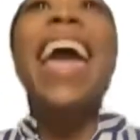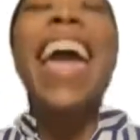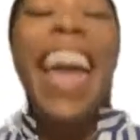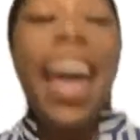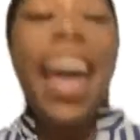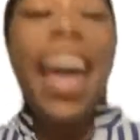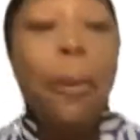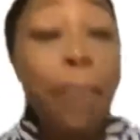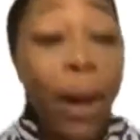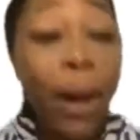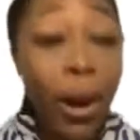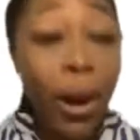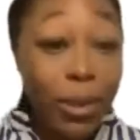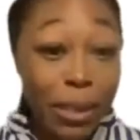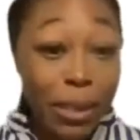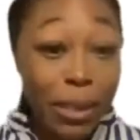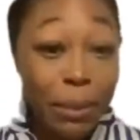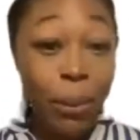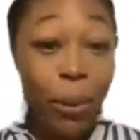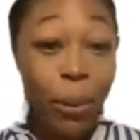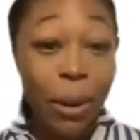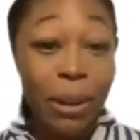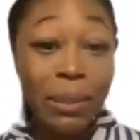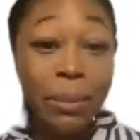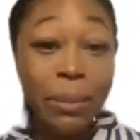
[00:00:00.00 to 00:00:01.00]
And bonus
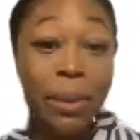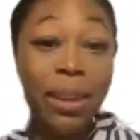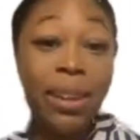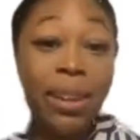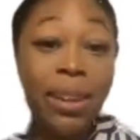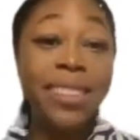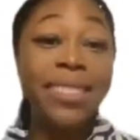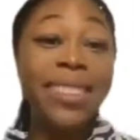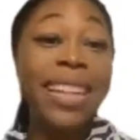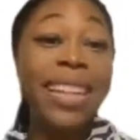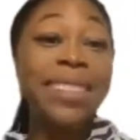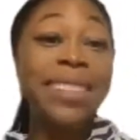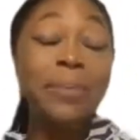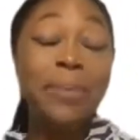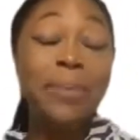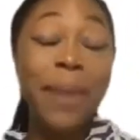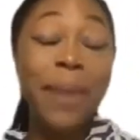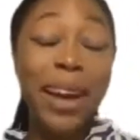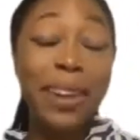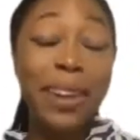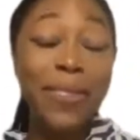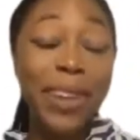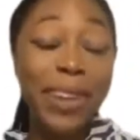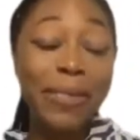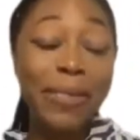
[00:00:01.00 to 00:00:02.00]
points because that's
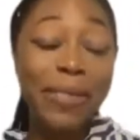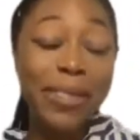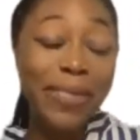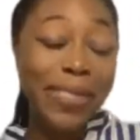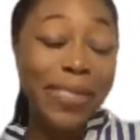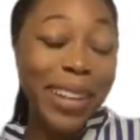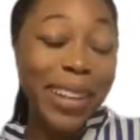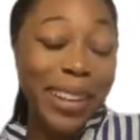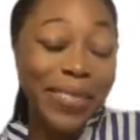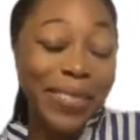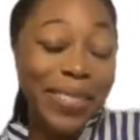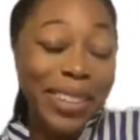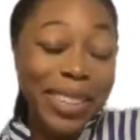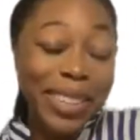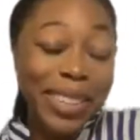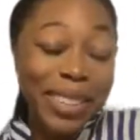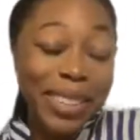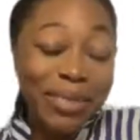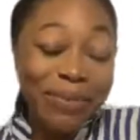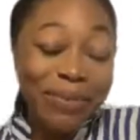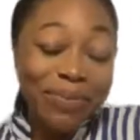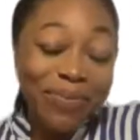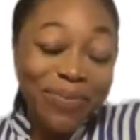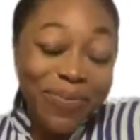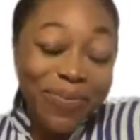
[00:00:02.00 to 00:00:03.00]
my favorite flavor.
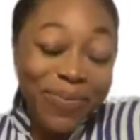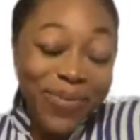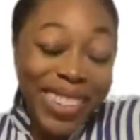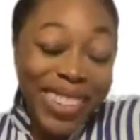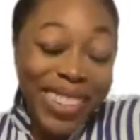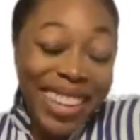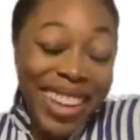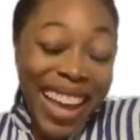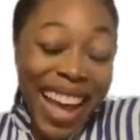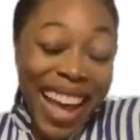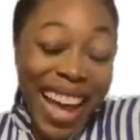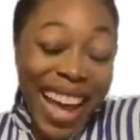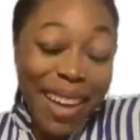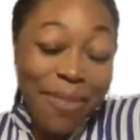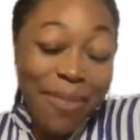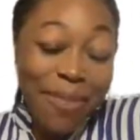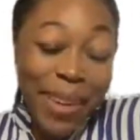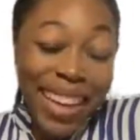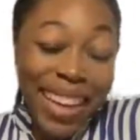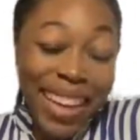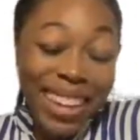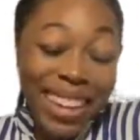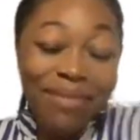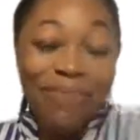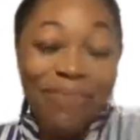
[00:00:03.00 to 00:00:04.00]
Yay,
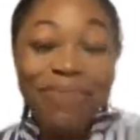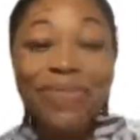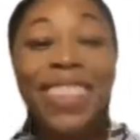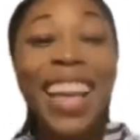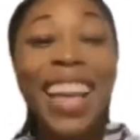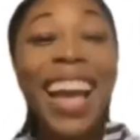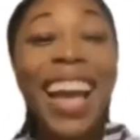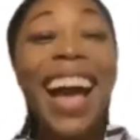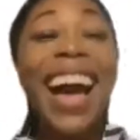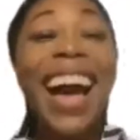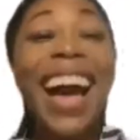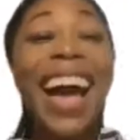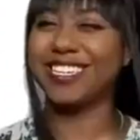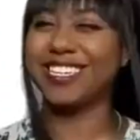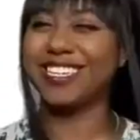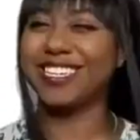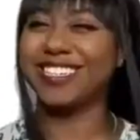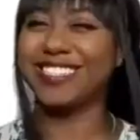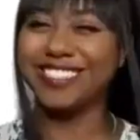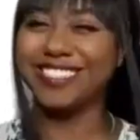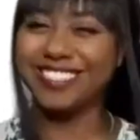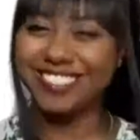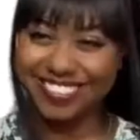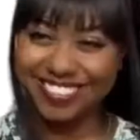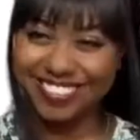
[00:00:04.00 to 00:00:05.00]
me.
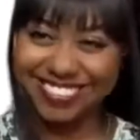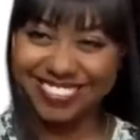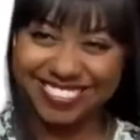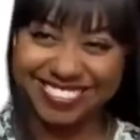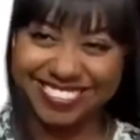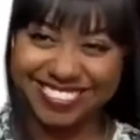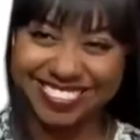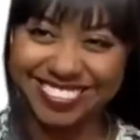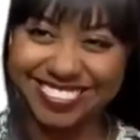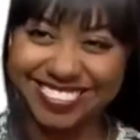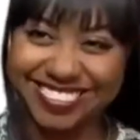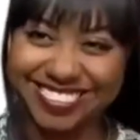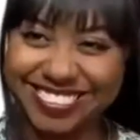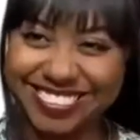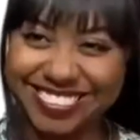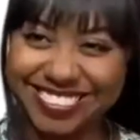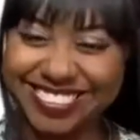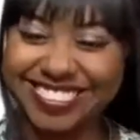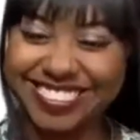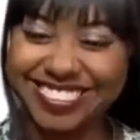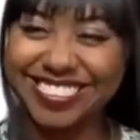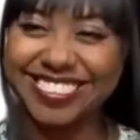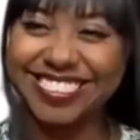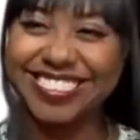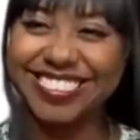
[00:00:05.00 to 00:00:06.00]
And so
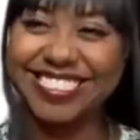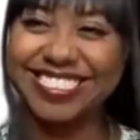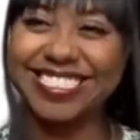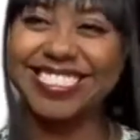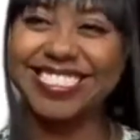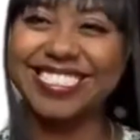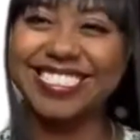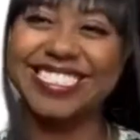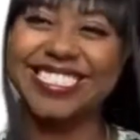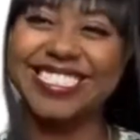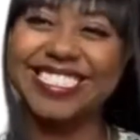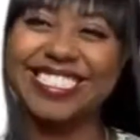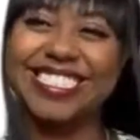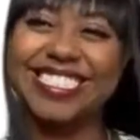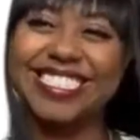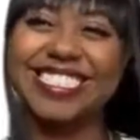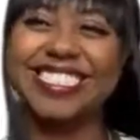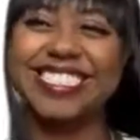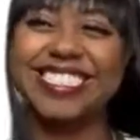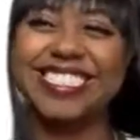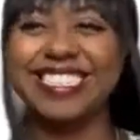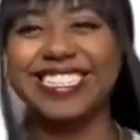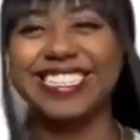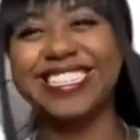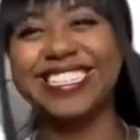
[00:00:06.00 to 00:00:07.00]
above
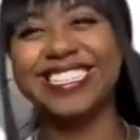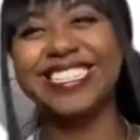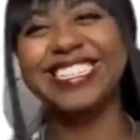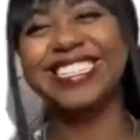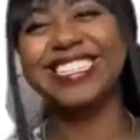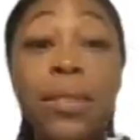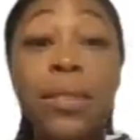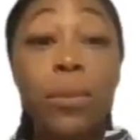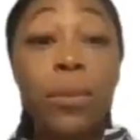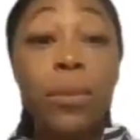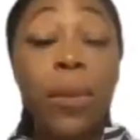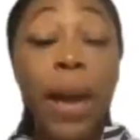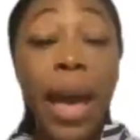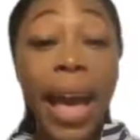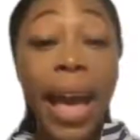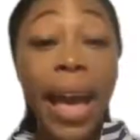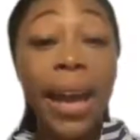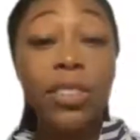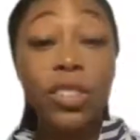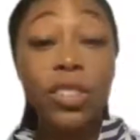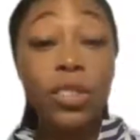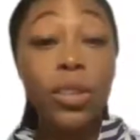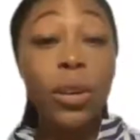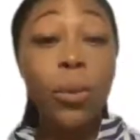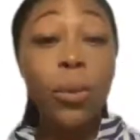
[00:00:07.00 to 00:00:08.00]
all, it's
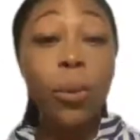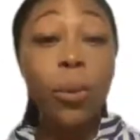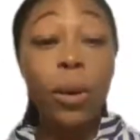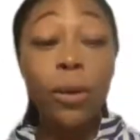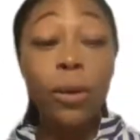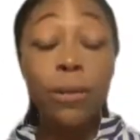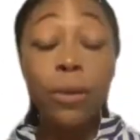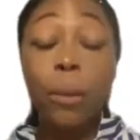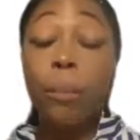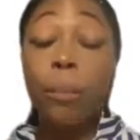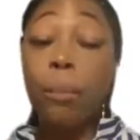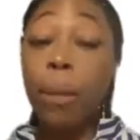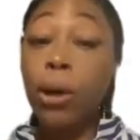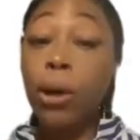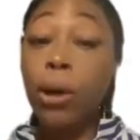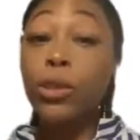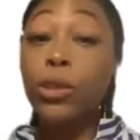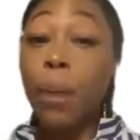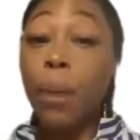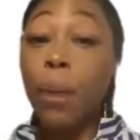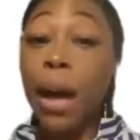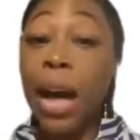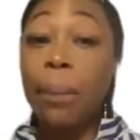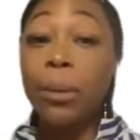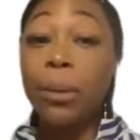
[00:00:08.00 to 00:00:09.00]
actually one of the
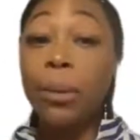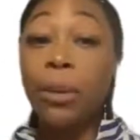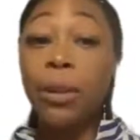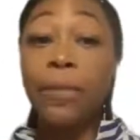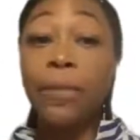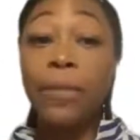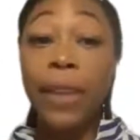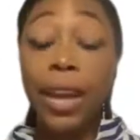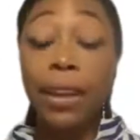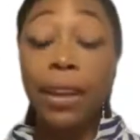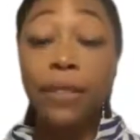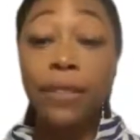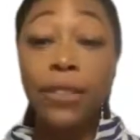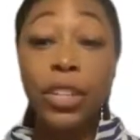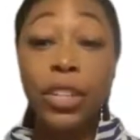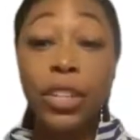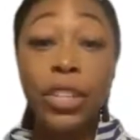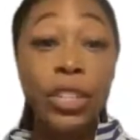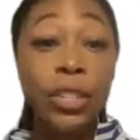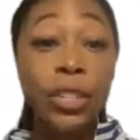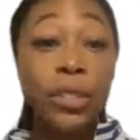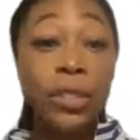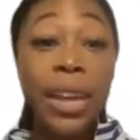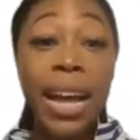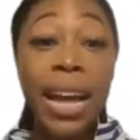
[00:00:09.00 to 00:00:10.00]
most popular
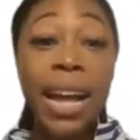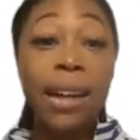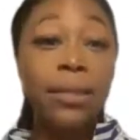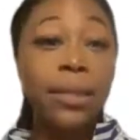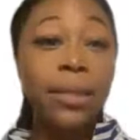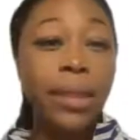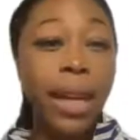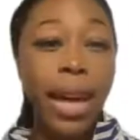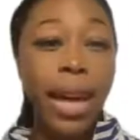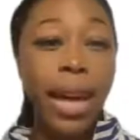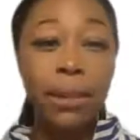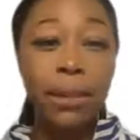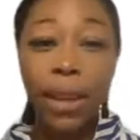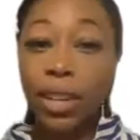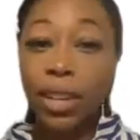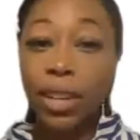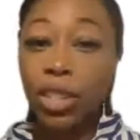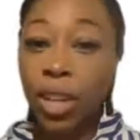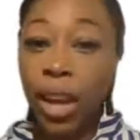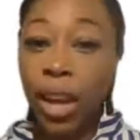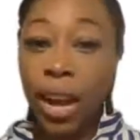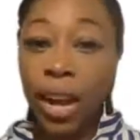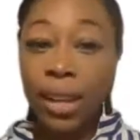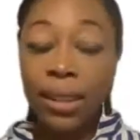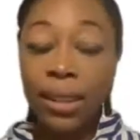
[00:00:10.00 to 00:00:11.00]
flavors outside of
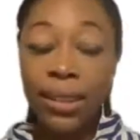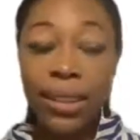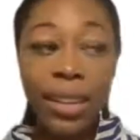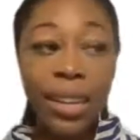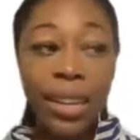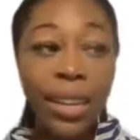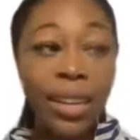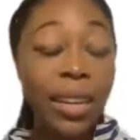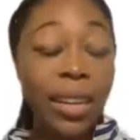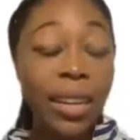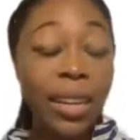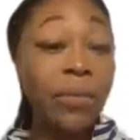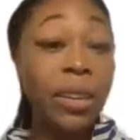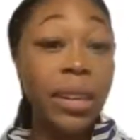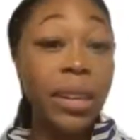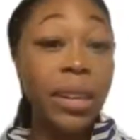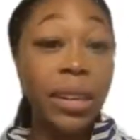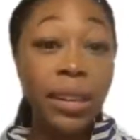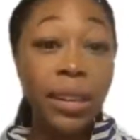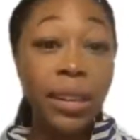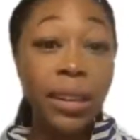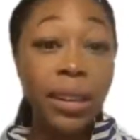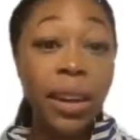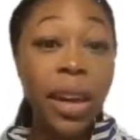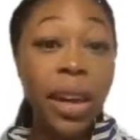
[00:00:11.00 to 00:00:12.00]
like chocolate and
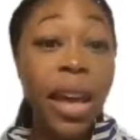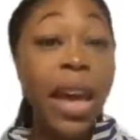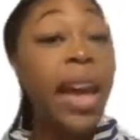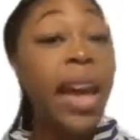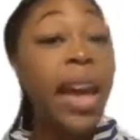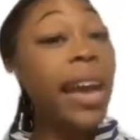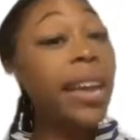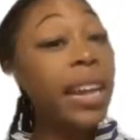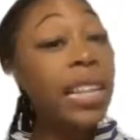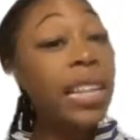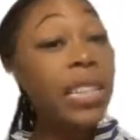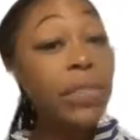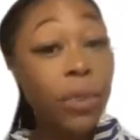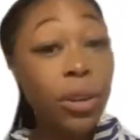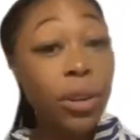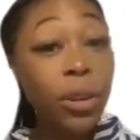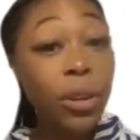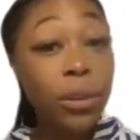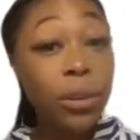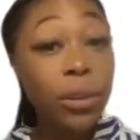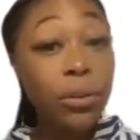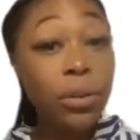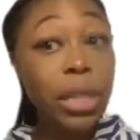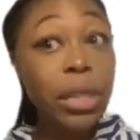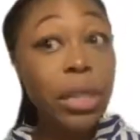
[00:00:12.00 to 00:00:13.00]
vanilla. And that's for
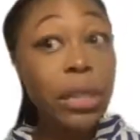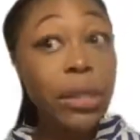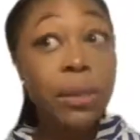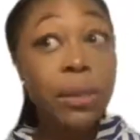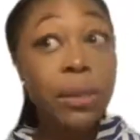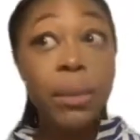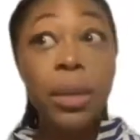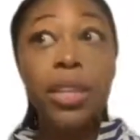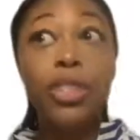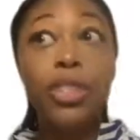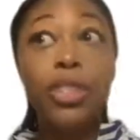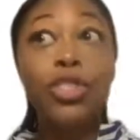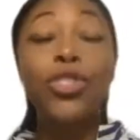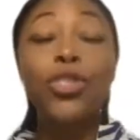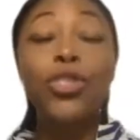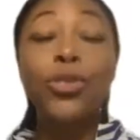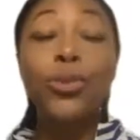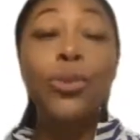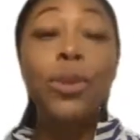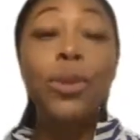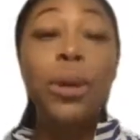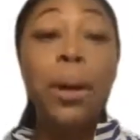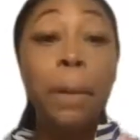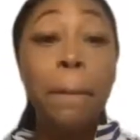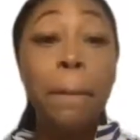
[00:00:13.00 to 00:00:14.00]
good reason because
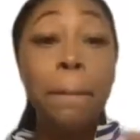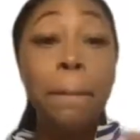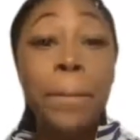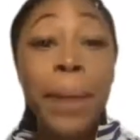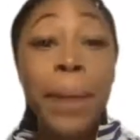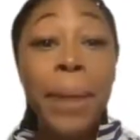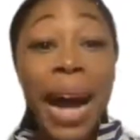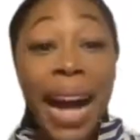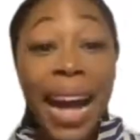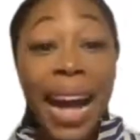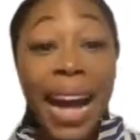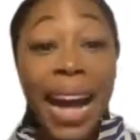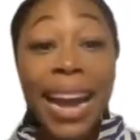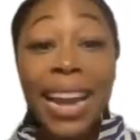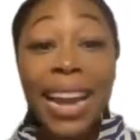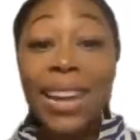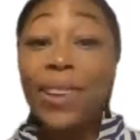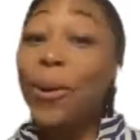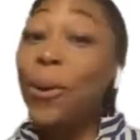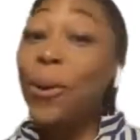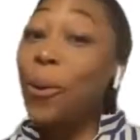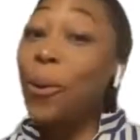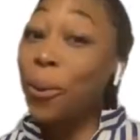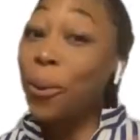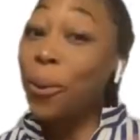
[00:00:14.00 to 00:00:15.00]
you
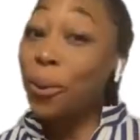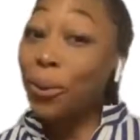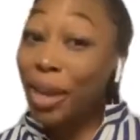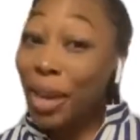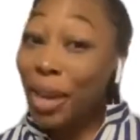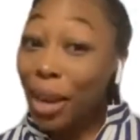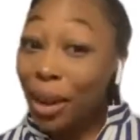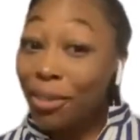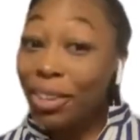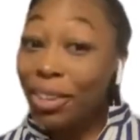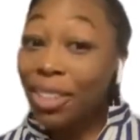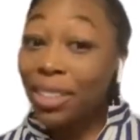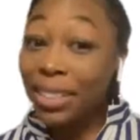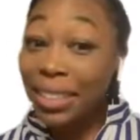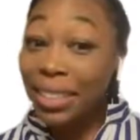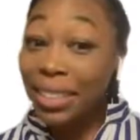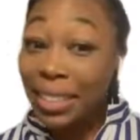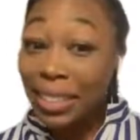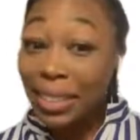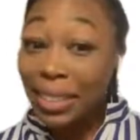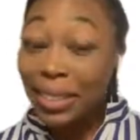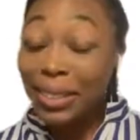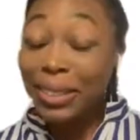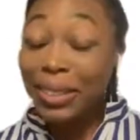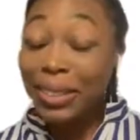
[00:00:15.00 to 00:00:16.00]
combine Oreo
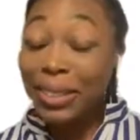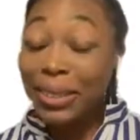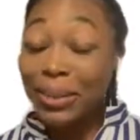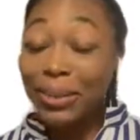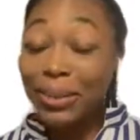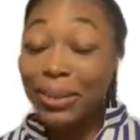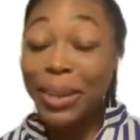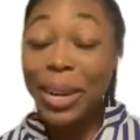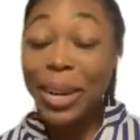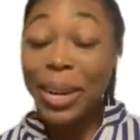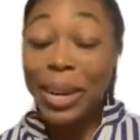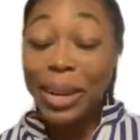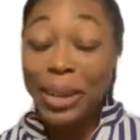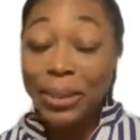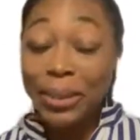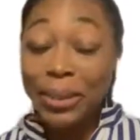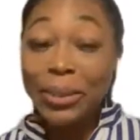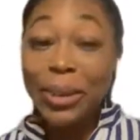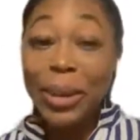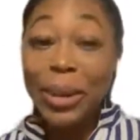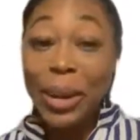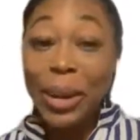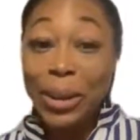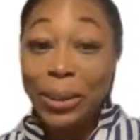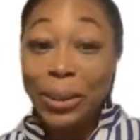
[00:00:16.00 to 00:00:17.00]
cookies. Okay.
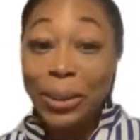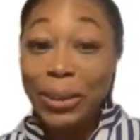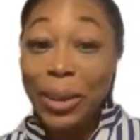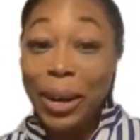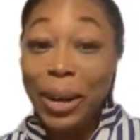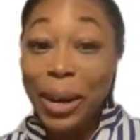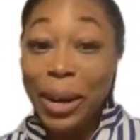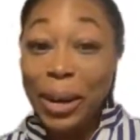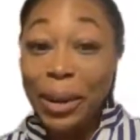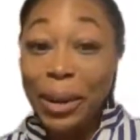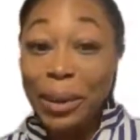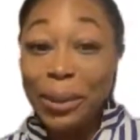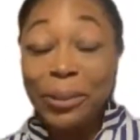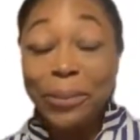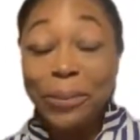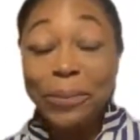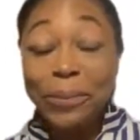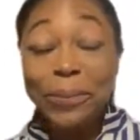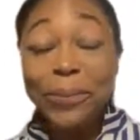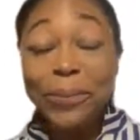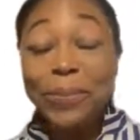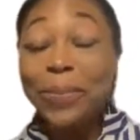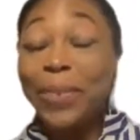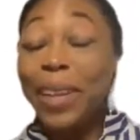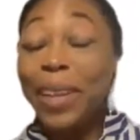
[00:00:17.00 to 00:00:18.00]

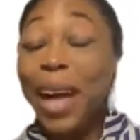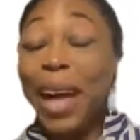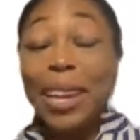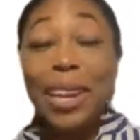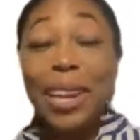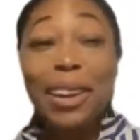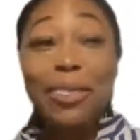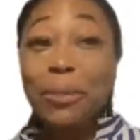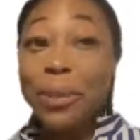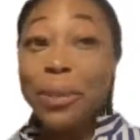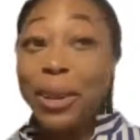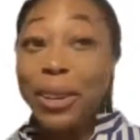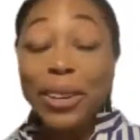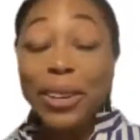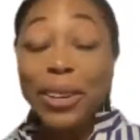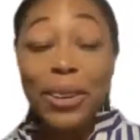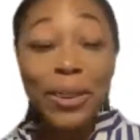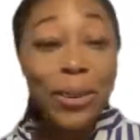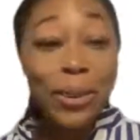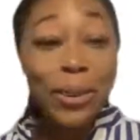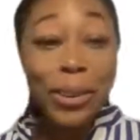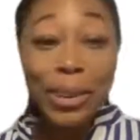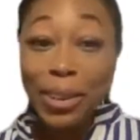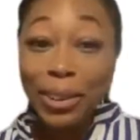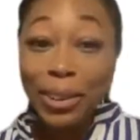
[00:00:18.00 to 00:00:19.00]
I love me a
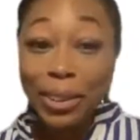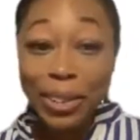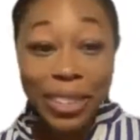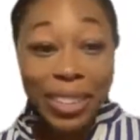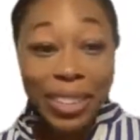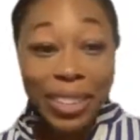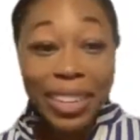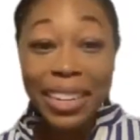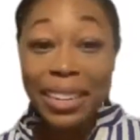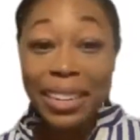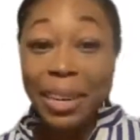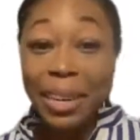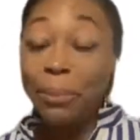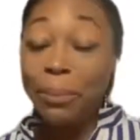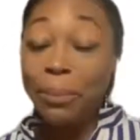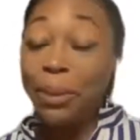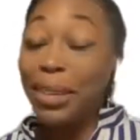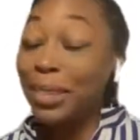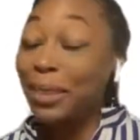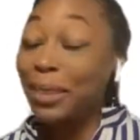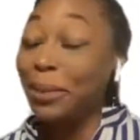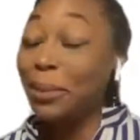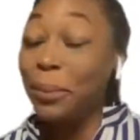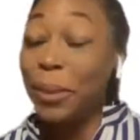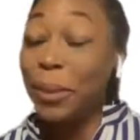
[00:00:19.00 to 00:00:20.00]
good Oreo cookie dipped
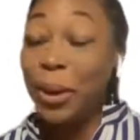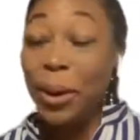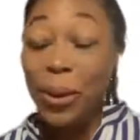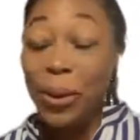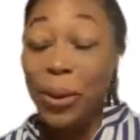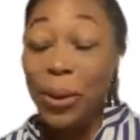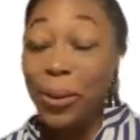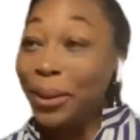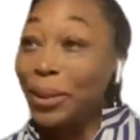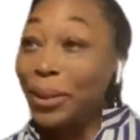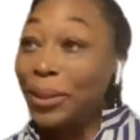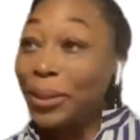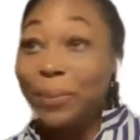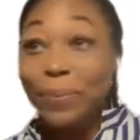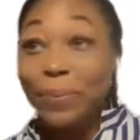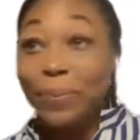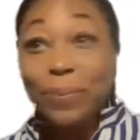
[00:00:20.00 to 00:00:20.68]
in some milk.